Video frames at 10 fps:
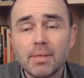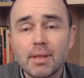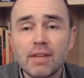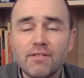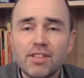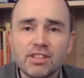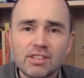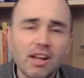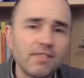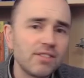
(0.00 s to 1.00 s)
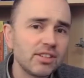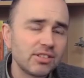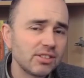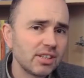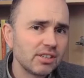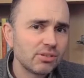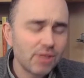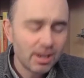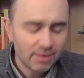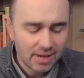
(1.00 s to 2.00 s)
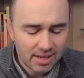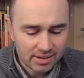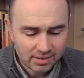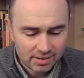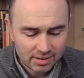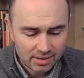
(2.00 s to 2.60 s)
if this life is all there is.